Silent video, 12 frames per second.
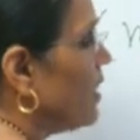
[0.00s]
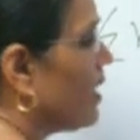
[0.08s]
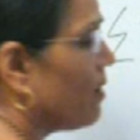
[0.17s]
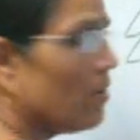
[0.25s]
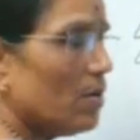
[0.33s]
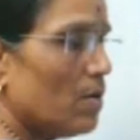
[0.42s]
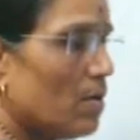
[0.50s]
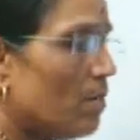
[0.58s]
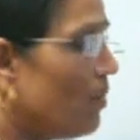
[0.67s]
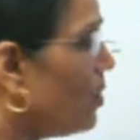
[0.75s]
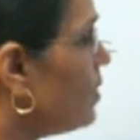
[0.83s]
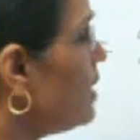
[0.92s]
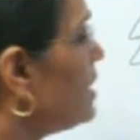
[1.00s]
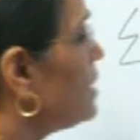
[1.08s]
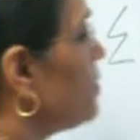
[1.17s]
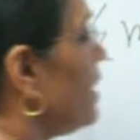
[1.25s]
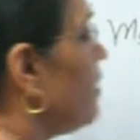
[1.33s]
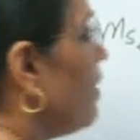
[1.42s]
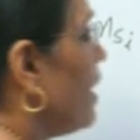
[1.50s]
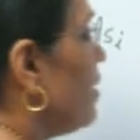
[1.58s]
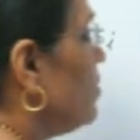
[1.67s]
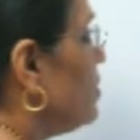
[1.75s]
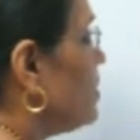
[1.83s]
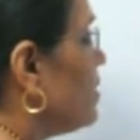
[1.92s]
have both the spin
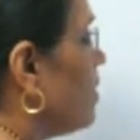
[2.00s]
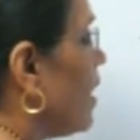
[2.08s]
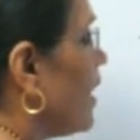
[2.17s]
values,